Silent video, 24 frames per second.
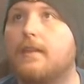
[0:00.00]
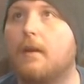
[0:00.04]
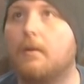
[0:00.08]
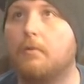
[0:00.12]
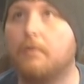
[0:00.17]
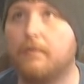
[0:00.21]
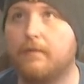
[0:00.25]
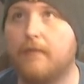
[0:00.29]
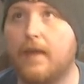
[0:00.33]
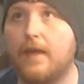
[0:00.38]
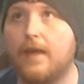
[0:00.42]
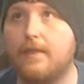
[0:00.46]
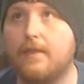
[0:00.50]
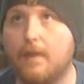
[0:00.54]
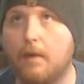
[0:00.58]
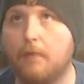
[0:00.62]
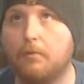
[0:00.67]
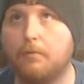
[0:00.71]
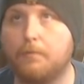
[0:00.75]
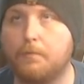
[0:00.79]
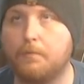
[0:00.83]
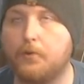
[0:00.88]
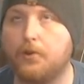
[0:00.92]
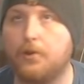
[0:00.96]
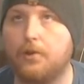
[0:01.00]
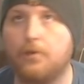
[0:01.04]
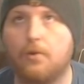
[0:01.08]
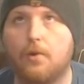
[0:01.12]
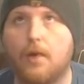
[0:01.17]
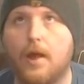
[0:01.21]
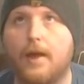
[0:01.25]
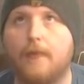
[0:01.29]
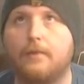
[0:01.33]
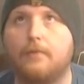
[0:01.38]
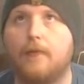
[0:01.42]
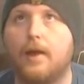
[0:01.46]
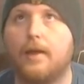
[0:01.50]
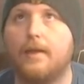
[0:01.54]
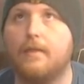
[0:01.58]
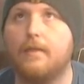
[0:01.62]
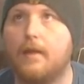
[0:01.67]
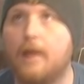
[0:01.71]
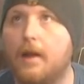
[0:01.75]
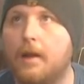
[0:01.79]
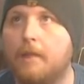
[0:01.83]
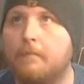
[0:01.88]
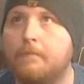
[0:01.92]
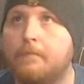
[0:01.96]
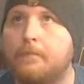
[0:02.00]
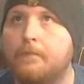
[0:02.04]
That was pretty red right there.